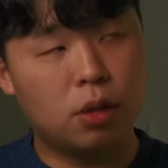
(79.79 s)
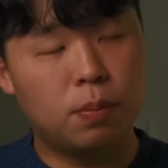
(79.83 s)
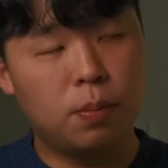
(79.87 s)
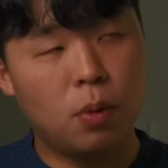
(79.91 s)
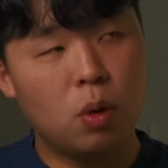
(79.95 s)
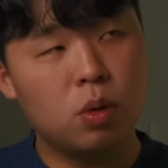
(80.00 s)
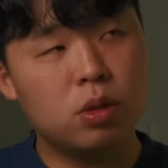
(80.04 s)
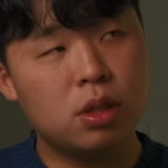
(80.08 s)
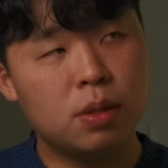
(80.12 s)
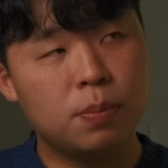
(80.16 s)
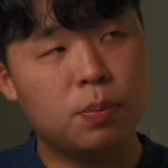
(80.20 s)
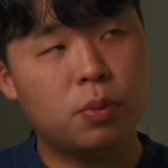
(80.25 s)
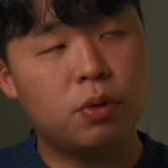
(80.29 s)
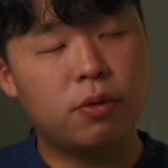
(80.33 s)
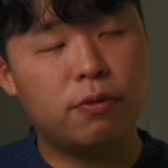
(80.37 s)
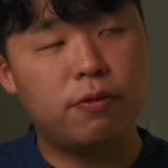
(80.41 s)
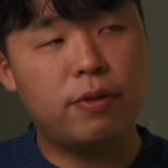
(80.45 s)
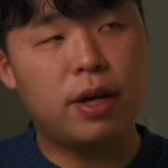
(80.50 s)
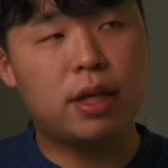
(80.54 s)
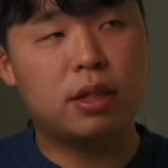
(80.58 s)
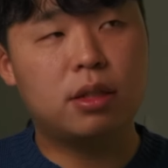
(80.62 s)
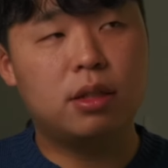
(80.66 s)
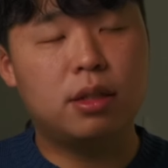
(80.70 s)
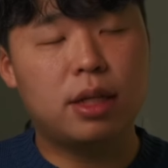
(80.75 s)
most important
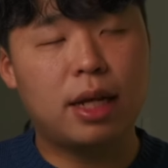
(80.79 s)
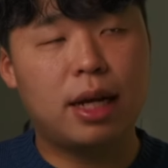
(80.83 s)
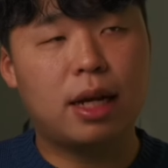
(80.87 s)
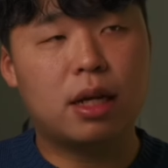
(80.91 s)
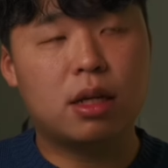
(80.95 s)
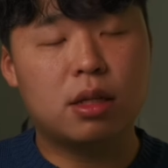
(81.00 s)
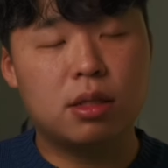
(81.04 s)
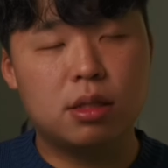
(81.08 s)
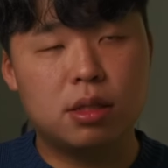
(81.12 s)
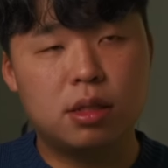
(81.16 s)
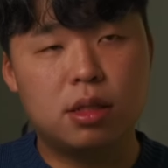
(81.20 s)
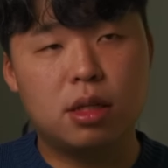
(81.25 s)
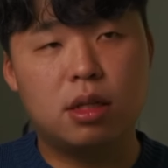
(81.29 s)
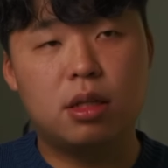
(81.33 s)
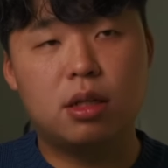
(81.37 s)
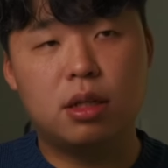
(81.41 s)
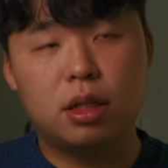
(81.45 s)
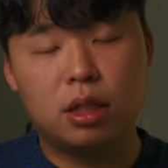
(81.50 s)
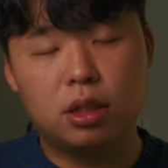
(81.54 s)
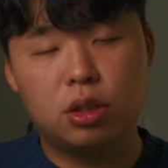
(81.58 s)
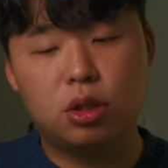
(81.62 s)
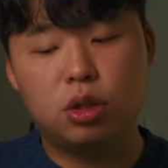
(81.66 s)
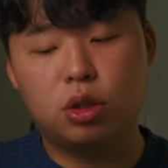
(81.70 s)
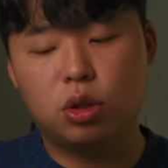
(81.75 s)
factor that I consider
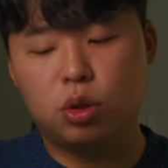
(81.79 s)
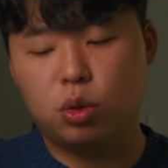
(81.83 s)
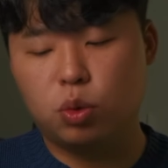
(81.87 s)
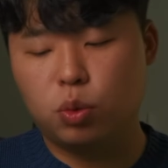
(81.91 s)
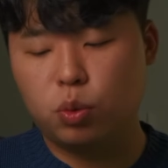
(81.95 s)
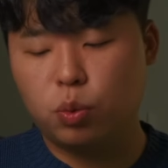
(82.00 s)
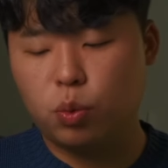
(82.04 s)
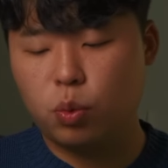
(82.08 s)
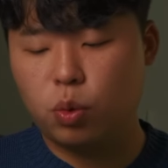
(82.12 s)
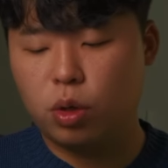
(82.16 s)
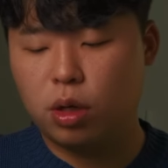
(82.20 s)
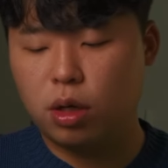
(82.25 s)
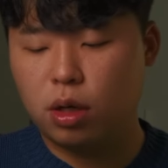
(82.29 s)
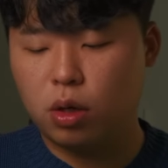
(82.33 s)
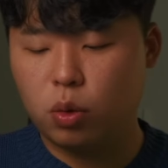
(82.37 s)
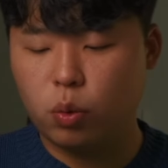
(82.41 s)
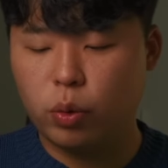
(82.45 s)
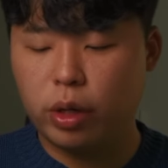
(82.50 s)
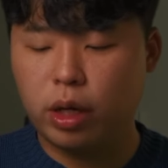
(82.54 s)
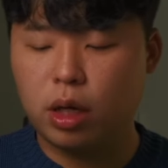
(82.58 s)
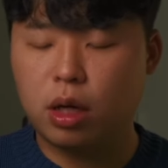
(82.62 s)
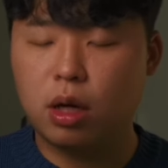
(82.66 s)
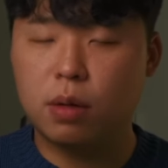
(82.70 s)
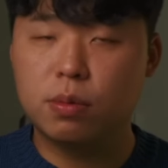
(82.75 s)
into
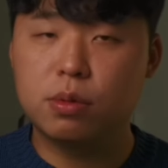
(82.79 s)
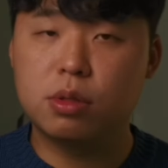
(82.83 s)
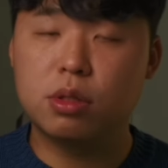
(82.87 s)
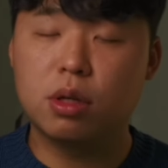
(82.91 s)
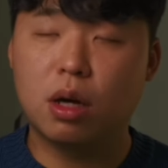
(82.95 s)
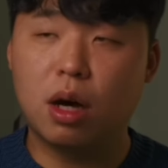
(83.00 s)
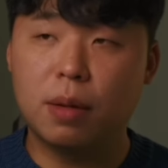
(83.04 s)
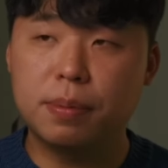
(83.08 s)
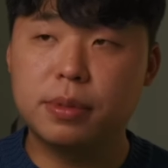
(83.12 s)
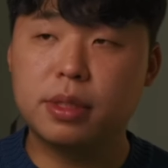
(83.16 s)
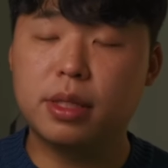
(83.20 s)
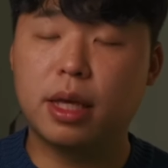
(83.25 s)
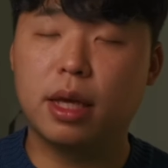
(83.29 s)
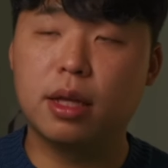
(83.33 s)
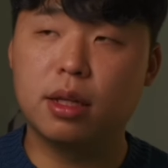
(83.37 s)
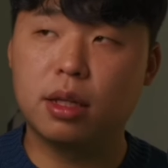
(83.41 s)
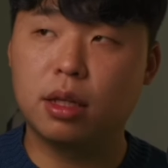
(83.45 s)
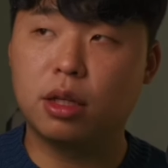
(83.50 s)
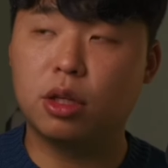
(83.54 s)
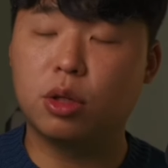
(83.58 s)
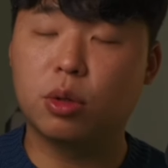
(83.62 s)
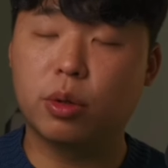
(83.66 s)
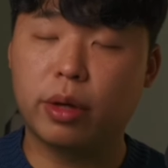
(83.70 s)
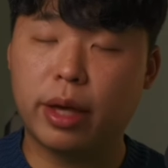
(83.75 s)
when it comes to
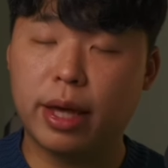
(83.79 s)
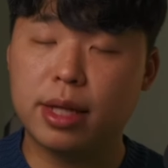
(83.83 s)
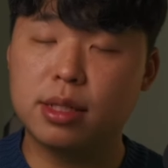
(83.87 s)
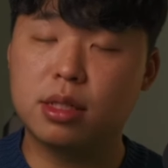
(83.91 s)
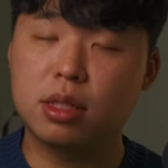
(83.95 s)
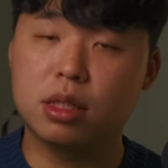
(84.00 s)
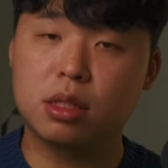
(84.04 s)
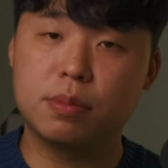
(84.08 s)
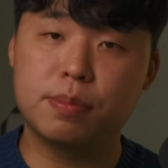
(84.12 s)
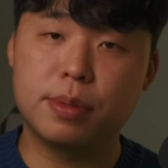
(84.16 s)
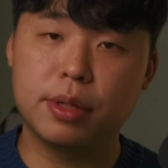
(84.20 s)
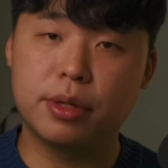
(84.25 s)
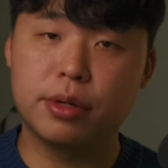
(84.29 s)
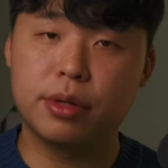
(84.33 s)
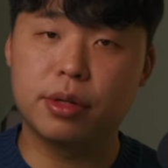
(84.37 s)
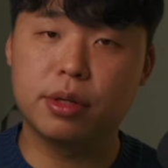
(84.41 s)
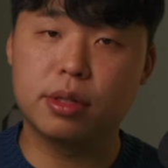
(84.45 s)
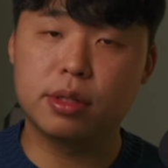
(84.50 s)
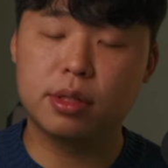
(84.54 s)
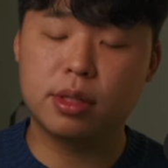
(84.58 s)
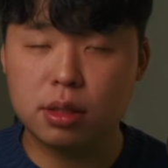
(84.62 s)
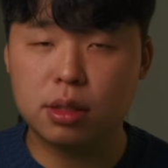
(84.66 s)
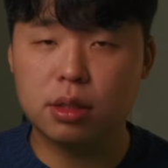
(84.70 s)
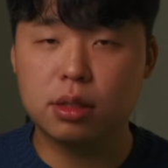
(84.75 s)
upscaling, guest
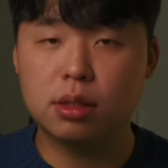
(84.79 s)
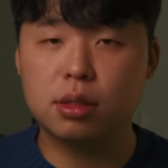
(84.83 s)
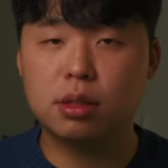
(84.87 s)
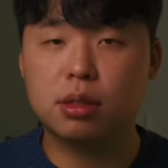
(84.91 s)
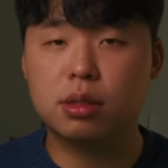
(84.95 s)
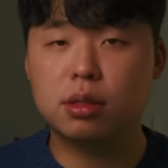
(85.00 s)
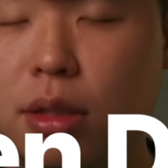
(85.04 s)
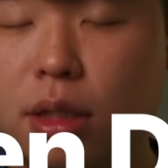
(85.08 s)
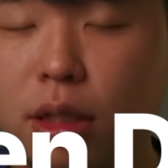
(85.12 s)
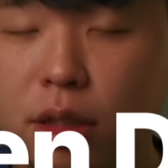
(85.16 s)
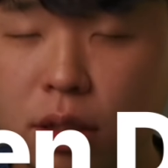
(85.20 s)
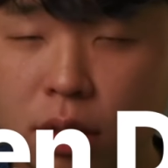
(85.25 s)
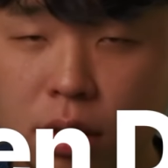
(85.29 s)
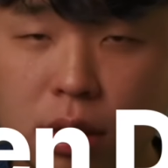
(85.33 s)
experience is kitchen